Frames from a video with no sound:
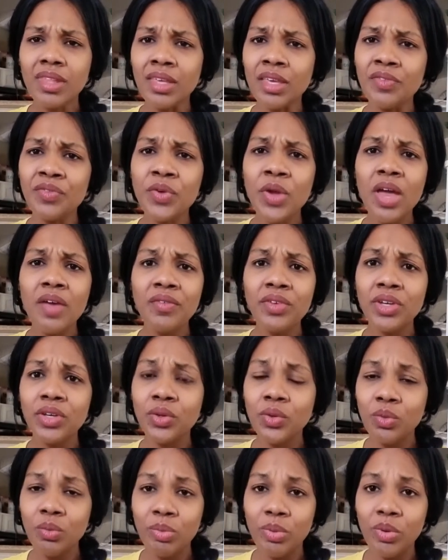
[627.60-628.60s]
If you have a
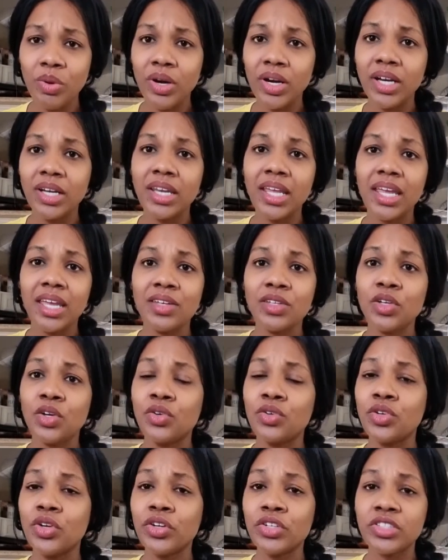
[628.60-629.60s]
newborn and you're
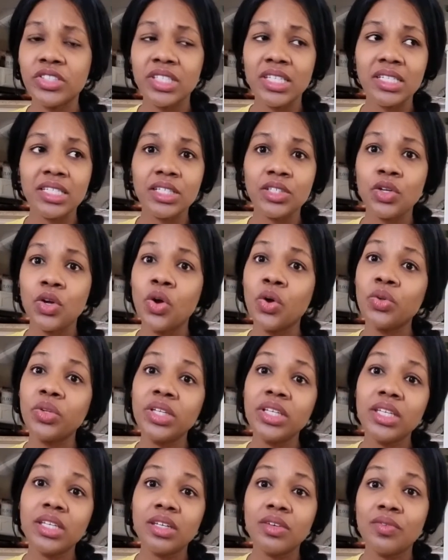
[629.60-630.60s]
nursing and you're only
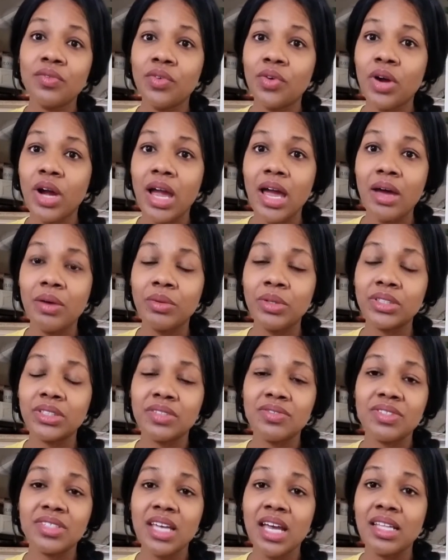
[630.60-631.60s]
getting four hours
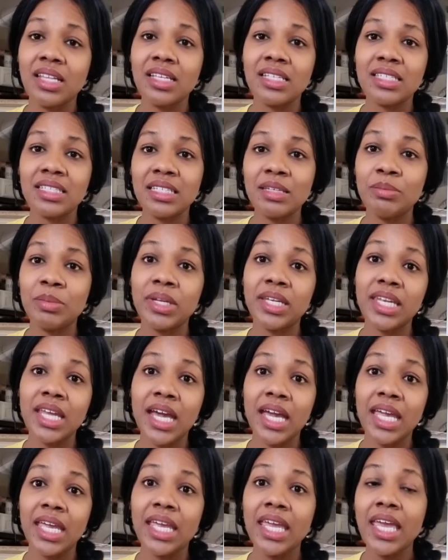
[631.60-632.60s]
of solid sleep a
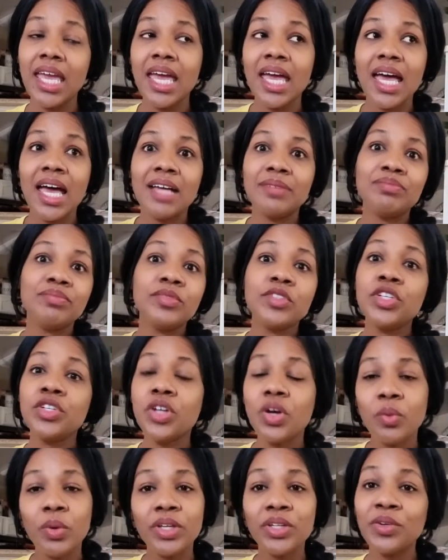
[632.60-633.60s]
night, you
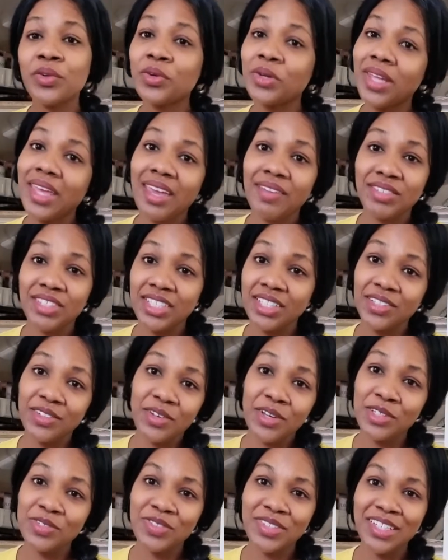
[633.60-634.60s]
know what? You're going to have chili
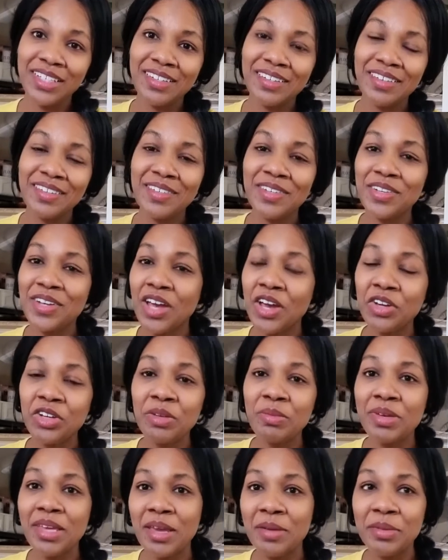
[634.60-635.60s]
dogs for dinner. You're not
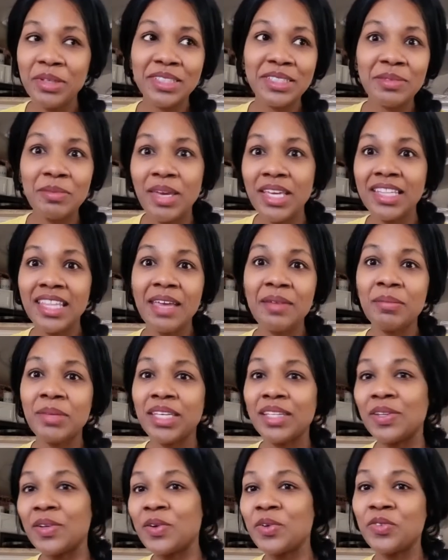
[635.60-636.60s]
going to be able to make that
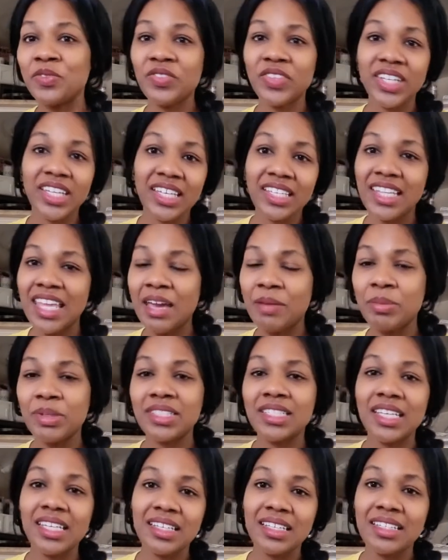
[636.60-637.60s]
meatloaf and that
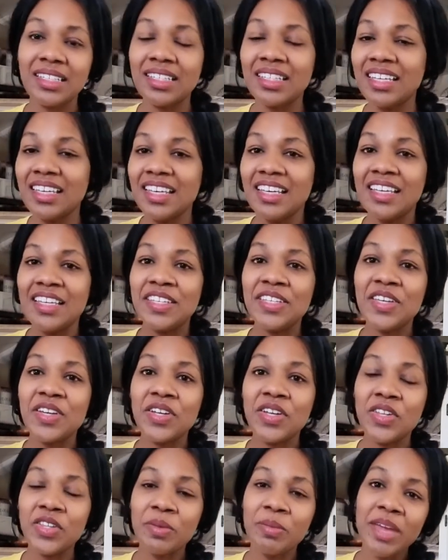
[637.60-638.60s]
potato, you
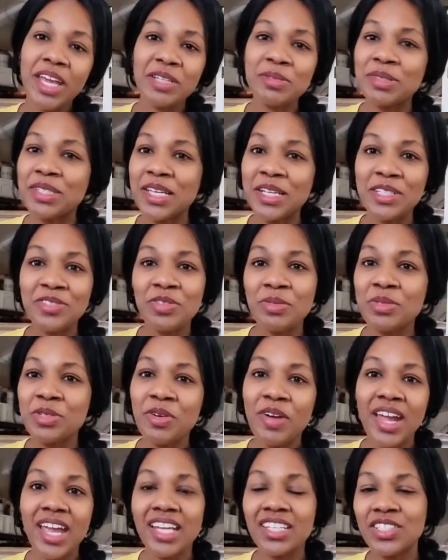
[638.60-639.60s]
know, the mashed potatoes from
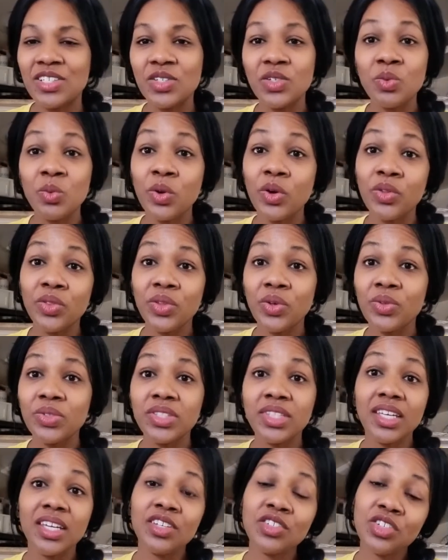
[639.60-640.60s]
scratch and do all those
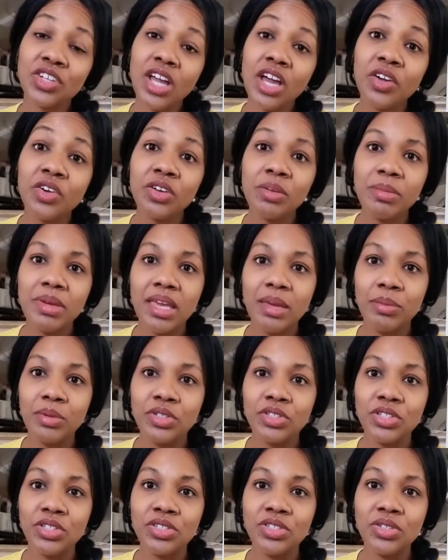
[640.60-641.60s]
things. You're not going to be able
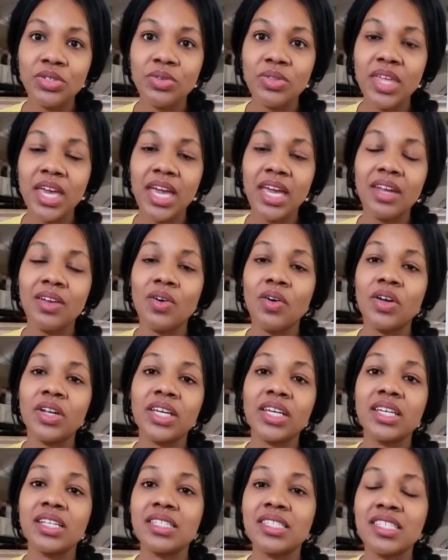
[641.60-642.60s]
to do that on
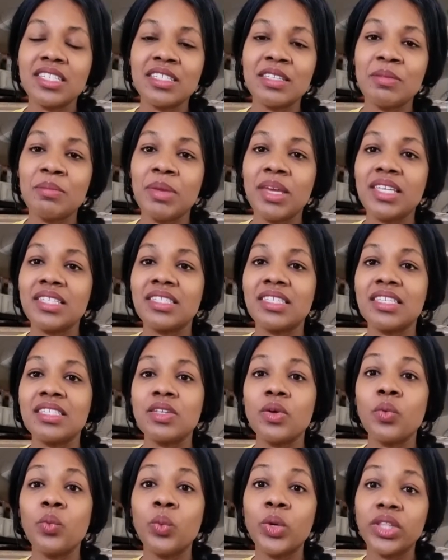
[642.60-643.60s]
a consistent basis
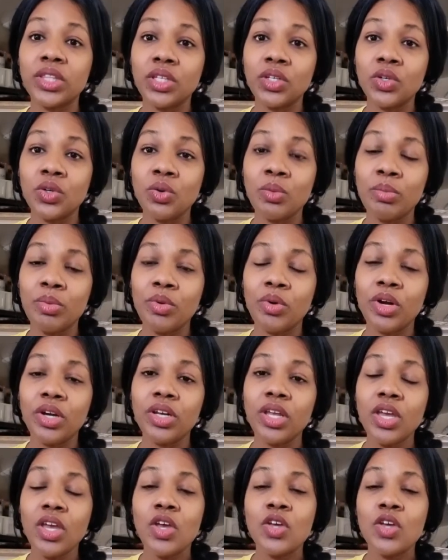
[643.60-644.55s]
with a newborn.